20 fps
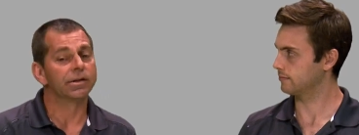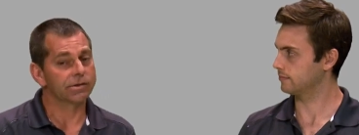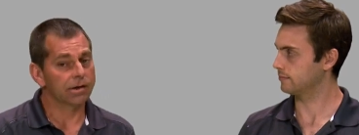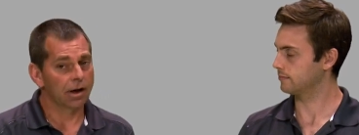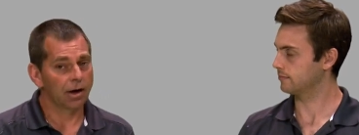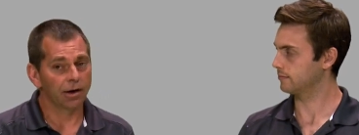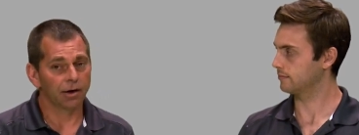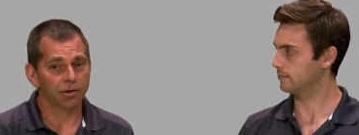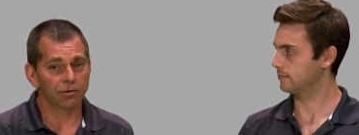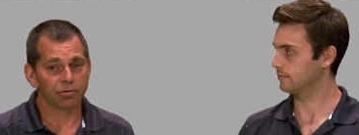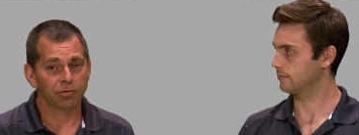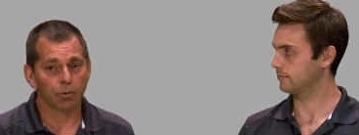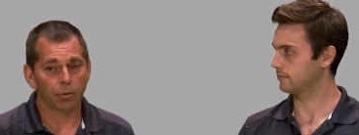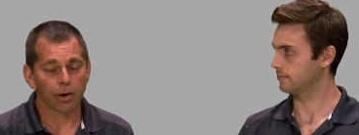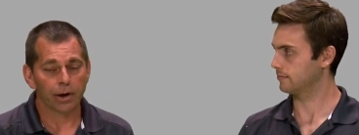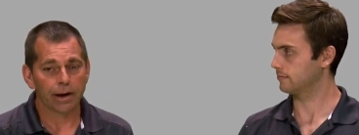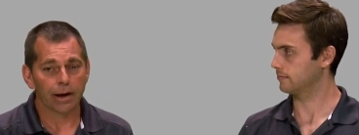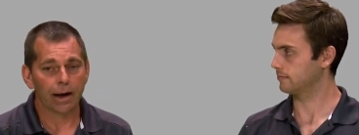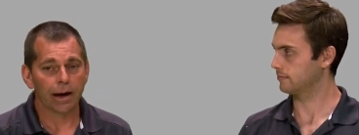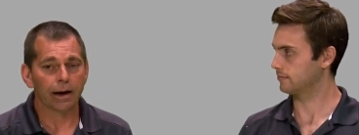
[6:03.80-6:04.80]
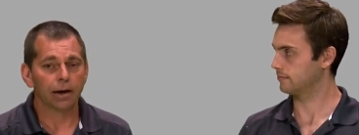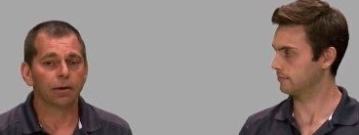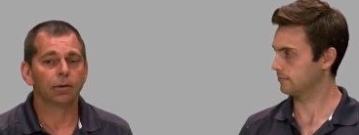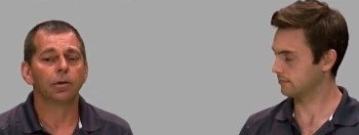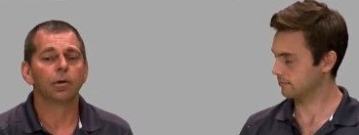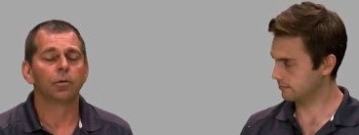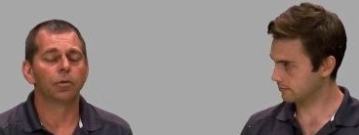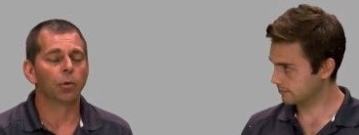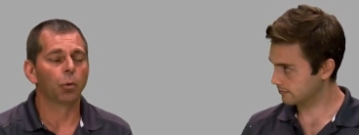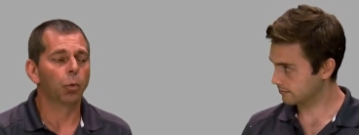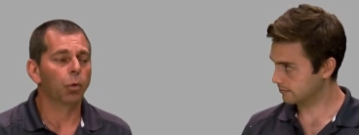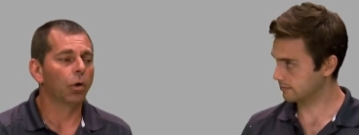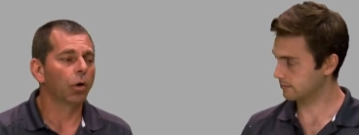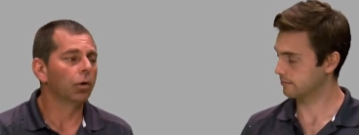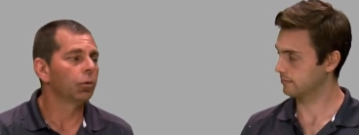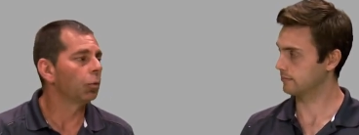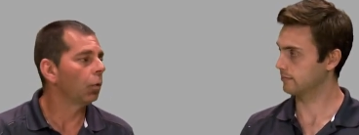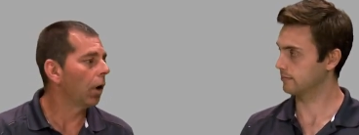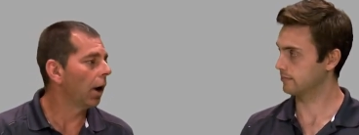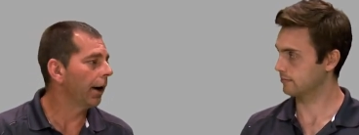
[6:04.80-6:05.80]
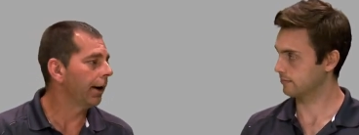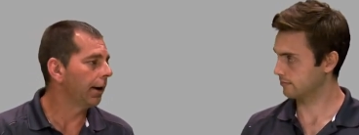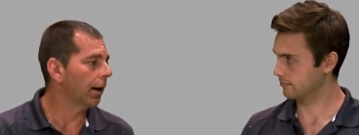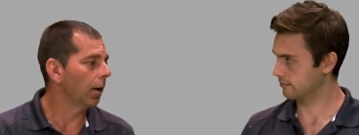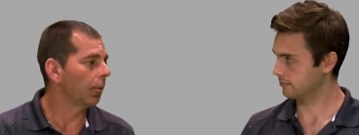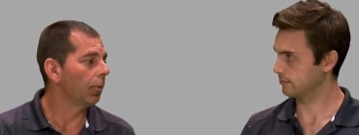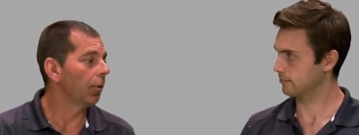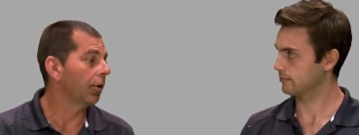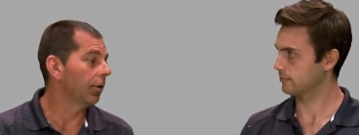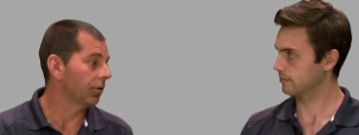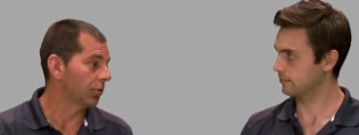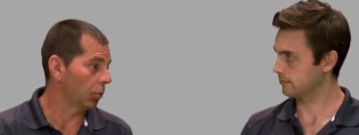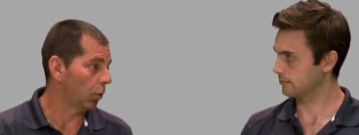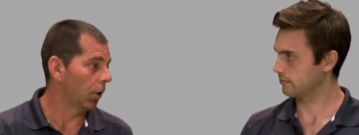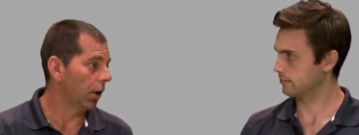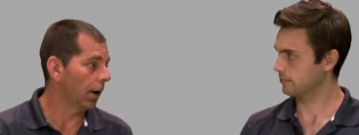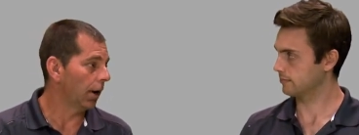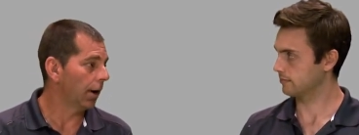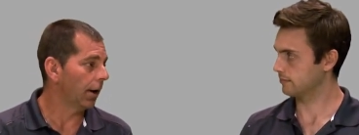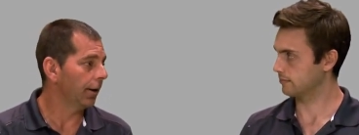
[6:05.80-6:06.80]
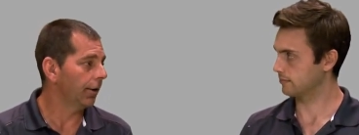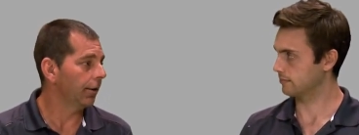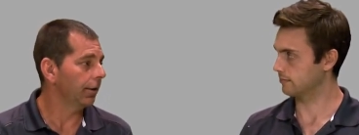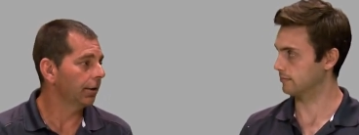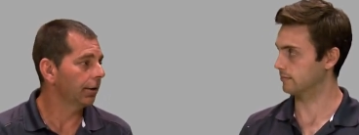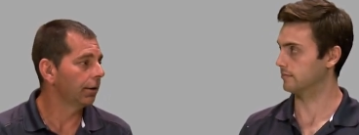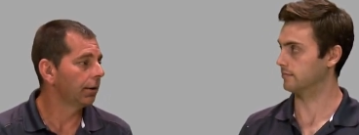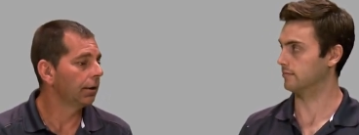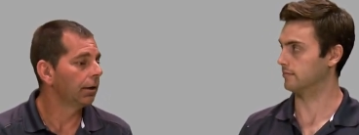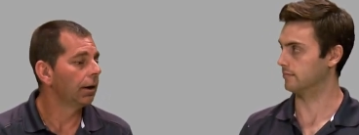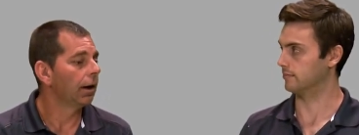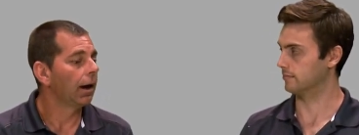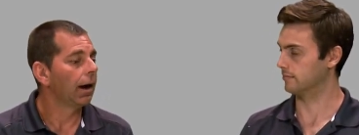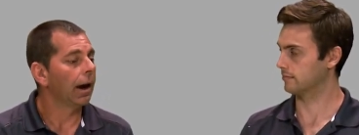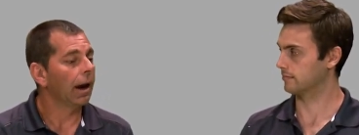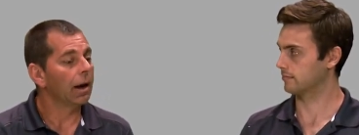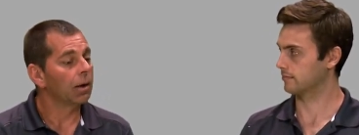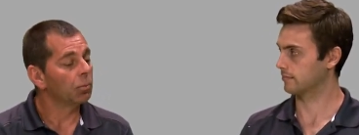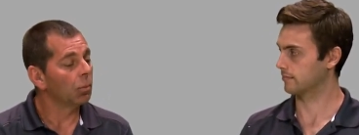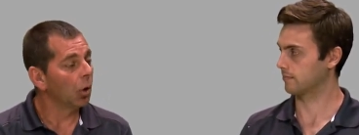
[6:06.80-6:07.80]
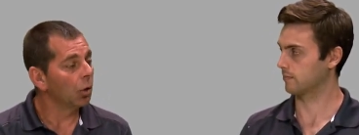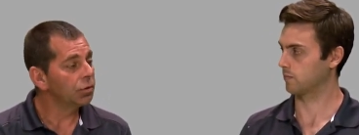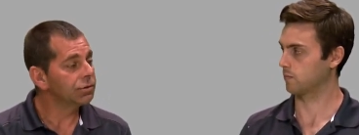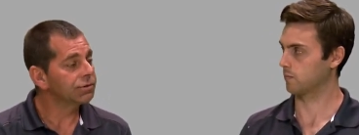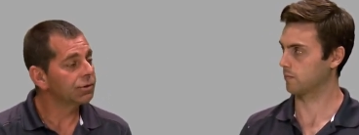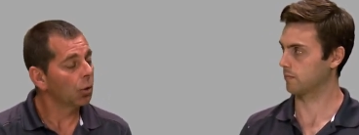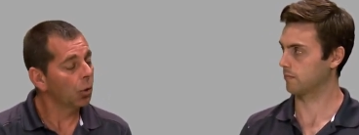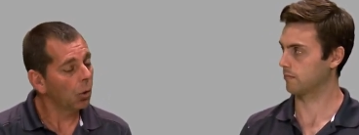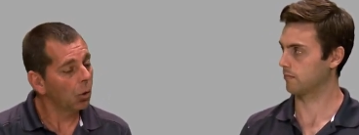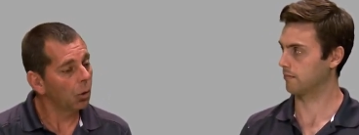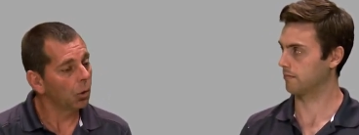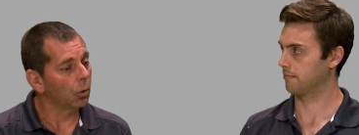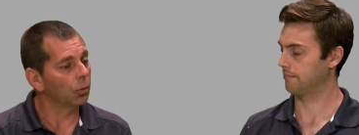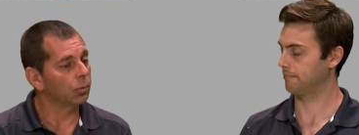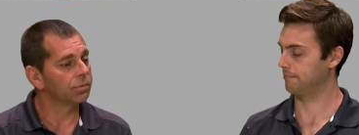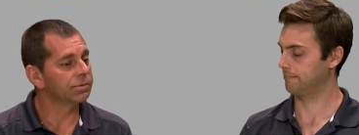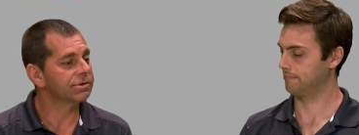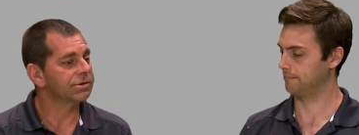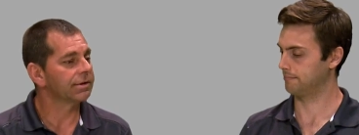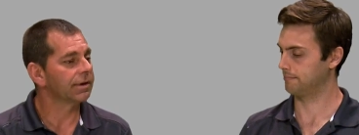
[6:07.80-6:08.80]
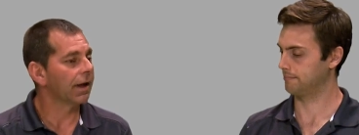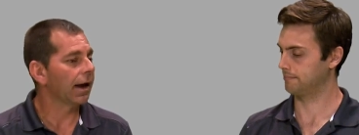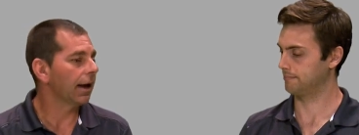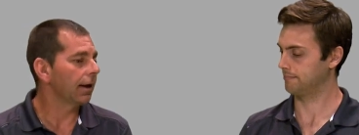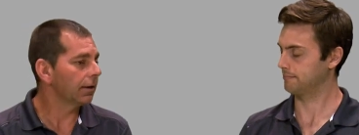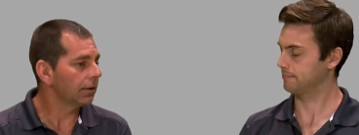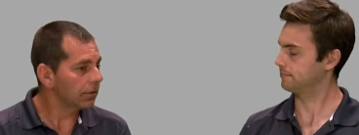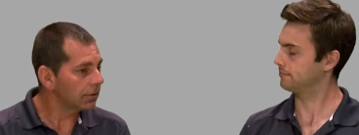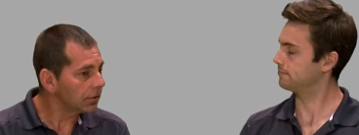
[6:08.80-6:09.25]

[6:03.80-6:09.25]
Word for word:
Speaker 1: is 148. The worldwide number is 100, mm -hmm. and most homes that